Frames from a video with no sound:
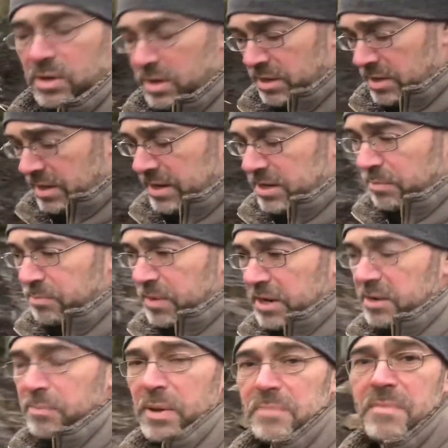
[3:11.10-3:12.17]
it'll
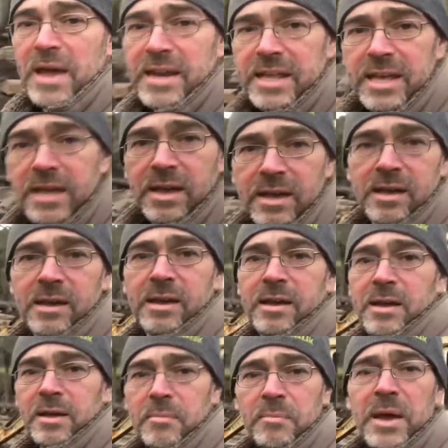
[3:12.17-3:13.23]
be many
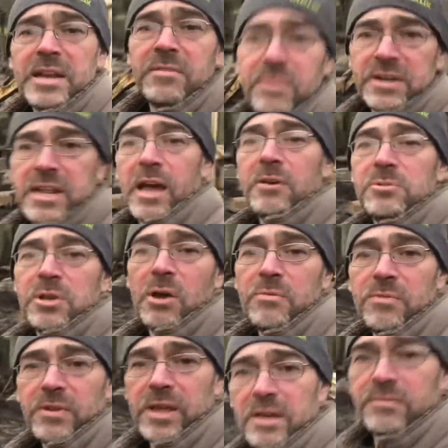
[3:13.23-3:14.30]
videos
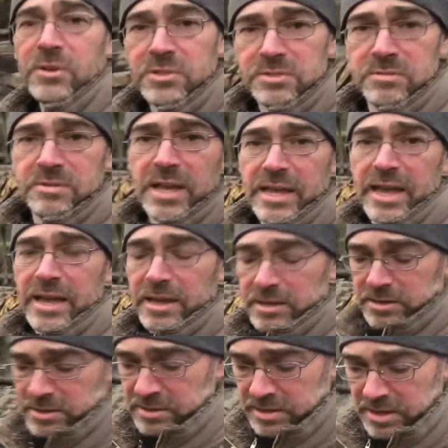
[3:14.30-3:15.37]
hopefully of us digging
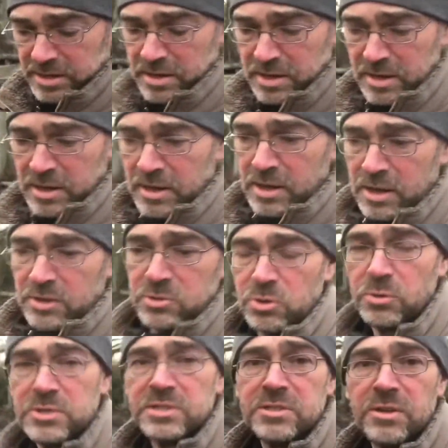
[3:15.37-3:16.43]
and
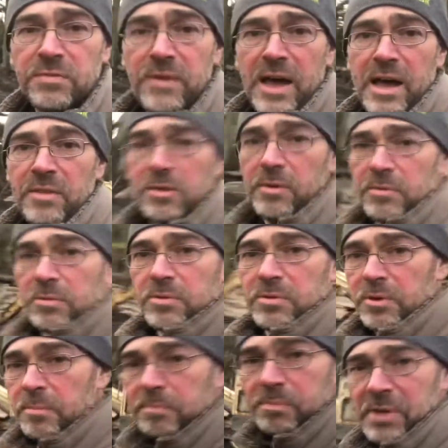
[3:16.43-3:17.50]
sorting stuff out. The
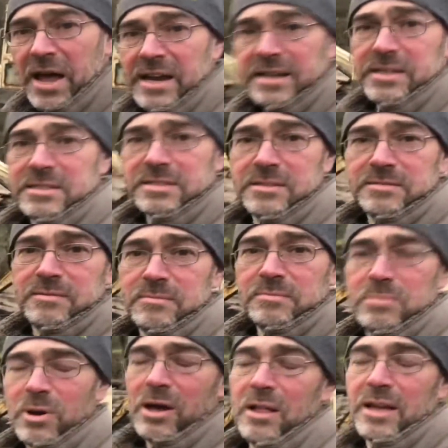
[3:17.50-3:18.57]
plan is,
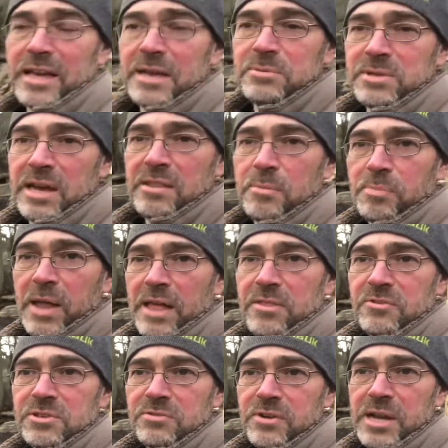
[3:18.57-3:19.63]
well, I keep saying the plan. There
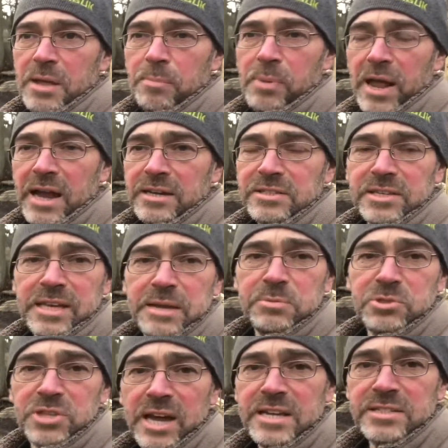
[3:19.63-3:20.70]
isn't really a plan because it keeps
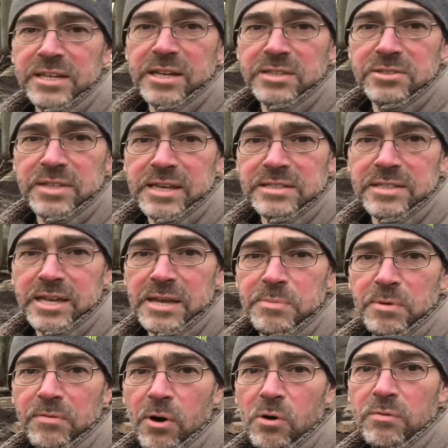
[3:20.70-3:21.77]
changing because things keep
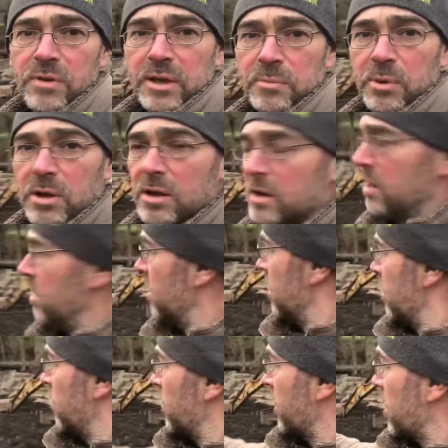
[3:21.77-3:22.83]
evolving. But
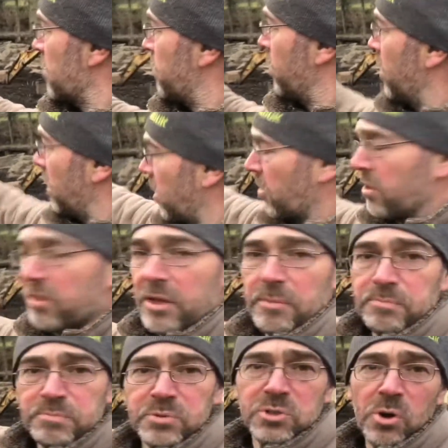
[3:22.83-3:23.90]
we're going to put a lot of the
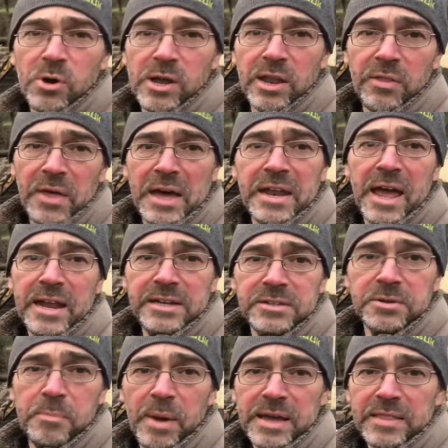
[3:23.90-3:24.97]
soil at that end
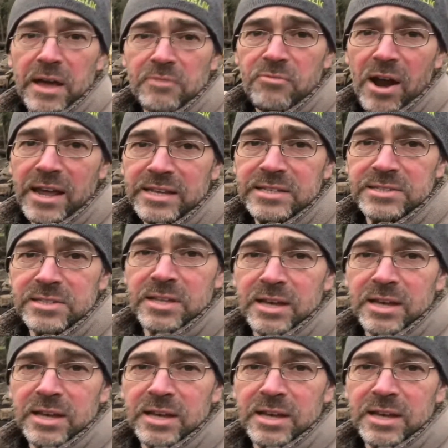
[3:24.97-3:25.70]
and make that raised,